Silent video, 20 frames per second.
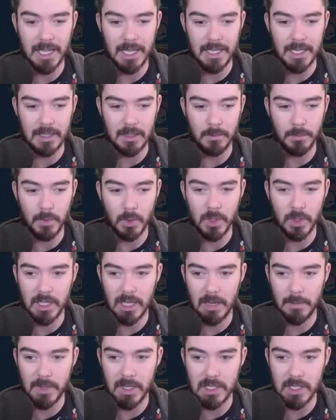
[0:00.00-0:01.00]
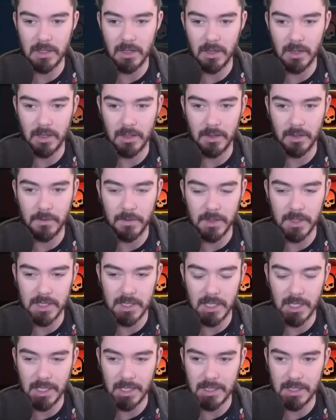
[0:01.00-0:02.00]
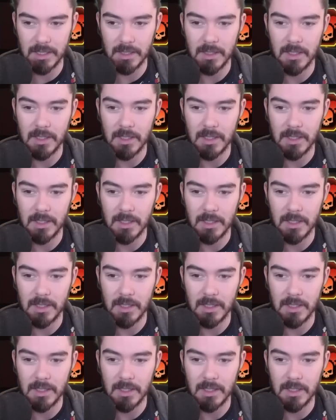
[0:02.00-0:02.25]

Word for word: getting the more damage on the first hit